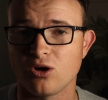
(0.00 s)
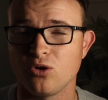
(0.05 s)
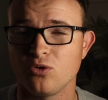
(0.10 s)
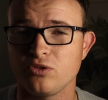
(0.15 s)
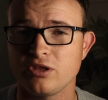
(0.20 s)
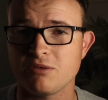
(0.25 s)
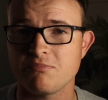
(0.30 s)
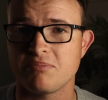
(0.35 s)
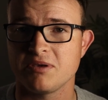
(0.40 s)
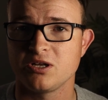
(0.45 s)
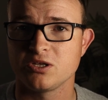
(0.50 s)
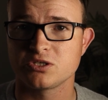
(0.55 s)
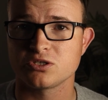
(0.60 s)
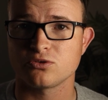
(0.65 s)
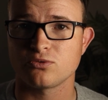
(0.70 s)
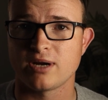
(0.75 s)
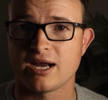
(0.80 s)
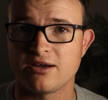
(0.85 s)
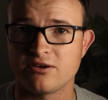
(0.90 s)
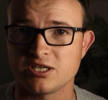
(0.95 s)
only built
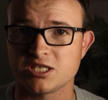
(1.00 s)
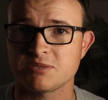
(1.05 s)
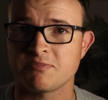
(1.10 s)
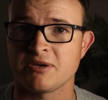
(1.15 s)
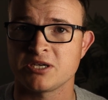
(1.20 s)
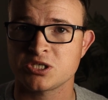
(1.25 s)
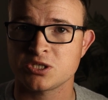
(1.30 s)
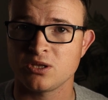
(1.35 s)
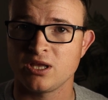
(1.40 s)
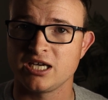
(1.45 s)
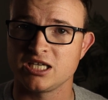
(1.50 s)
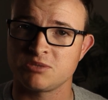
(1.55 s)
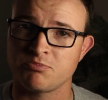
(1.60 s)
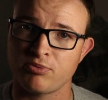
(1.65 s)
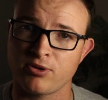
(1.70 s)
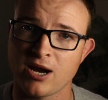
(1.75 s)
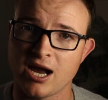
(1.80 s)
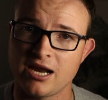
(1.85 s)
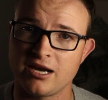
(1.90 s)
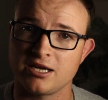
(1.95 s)
around a specialized
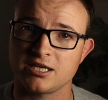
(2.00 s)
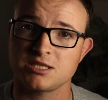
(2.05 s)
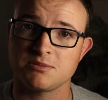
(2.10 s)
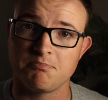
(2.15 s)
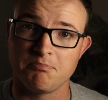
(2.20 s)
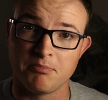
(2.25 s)
product,